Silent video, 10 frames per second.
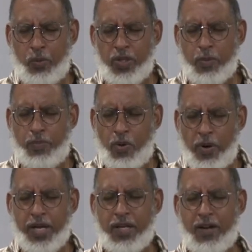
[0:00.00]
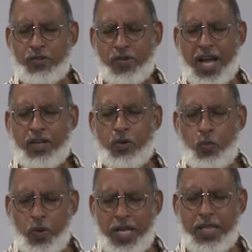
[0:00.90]
with the point of trying to
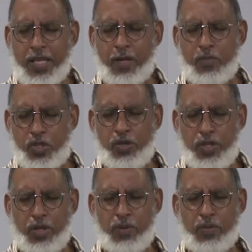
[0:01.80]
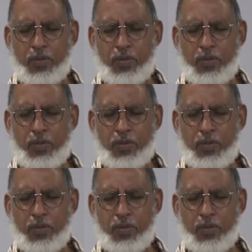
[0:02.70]
win them to you.